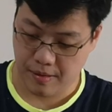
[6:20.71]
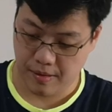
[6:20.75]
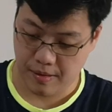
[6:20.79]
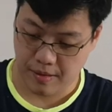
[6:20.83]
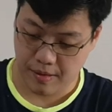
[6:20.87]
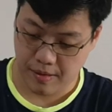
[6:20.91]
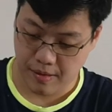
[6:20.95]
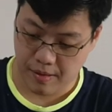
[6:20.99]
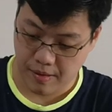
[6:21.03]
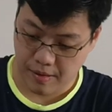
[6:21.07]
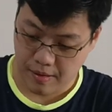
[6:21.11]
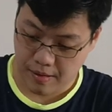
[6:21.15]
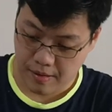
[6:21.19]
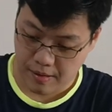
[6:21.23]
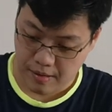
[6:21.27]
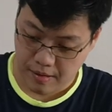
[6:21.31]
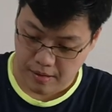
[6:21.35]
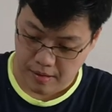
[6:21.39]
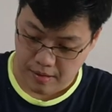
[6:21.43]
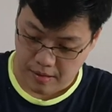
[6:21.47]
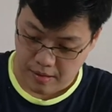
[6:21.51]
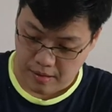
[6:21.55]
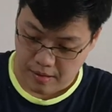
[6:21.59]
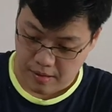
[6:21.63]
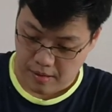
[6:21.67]

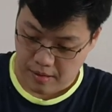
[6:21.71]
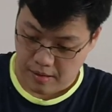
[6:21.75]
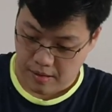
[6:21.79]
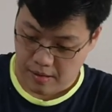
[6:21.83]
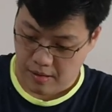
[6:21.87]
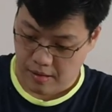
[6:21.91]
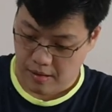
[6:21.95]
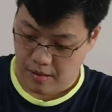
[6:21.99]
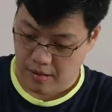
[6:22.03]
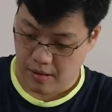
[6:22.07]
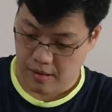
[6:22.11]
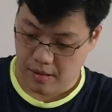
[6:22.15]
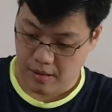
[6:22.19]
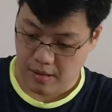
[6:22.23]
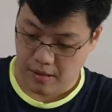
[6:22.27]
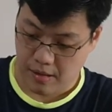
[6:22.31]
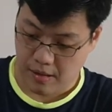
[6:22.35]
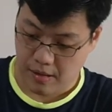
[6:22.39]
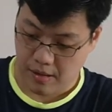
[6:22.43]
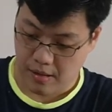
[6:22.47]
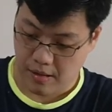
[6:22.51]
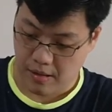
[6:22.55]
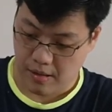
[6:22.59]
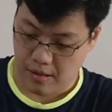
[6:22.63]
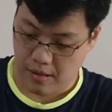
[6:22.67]

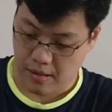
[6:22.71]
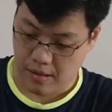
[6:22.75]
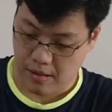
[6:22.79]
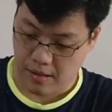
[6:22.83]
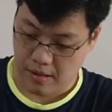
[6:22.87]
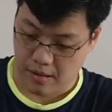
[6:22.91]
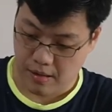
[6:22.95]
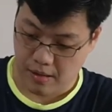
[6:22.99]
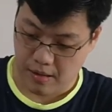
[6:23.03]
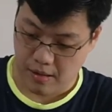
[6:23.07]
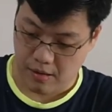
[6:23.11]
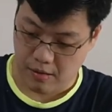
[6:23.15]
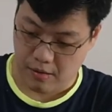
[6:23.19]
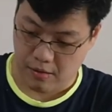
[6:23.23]
No one is speaking in this clip.